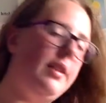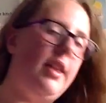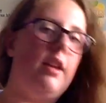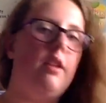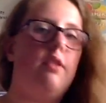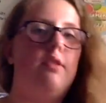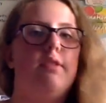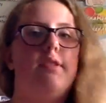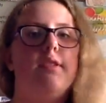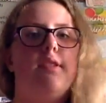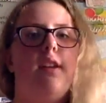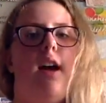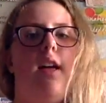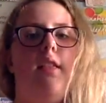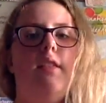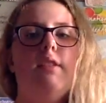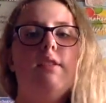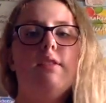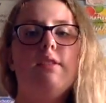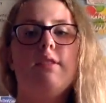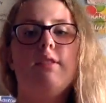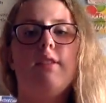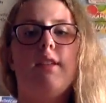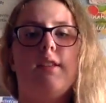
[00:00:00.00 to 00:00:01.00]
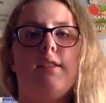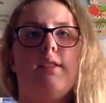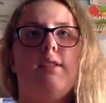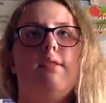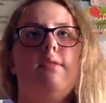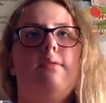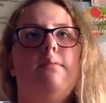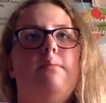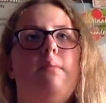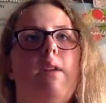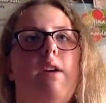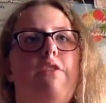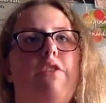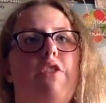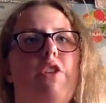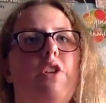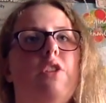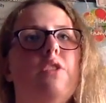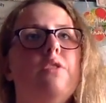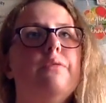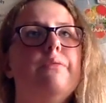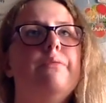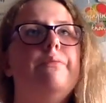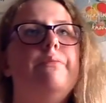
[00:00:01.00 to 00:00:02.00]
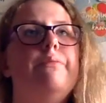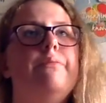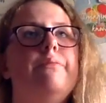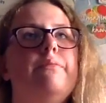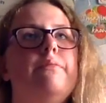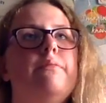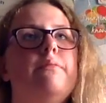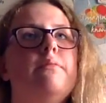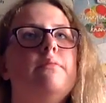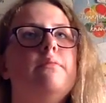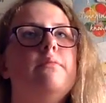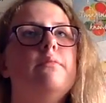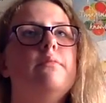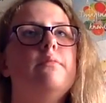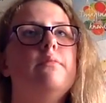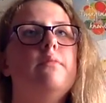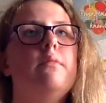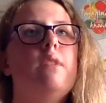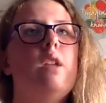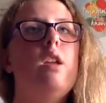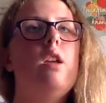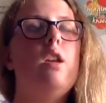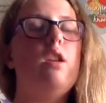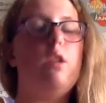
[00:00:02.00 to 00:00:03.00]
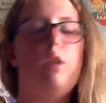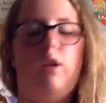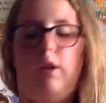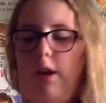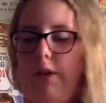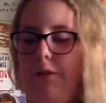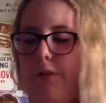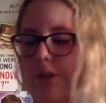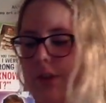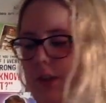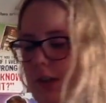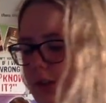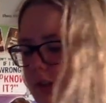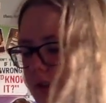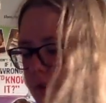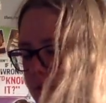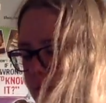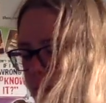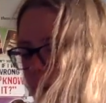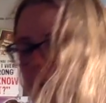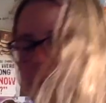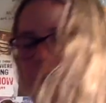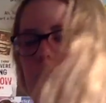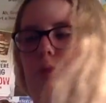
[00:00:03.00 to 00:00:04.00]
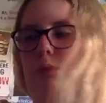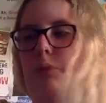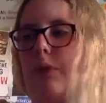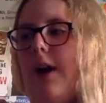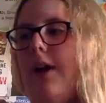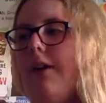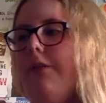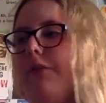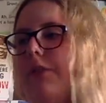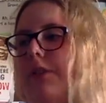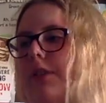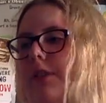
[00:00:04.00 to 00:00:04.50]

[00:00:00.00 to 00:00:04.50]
that on silent, that's my phone. But everything's just going great for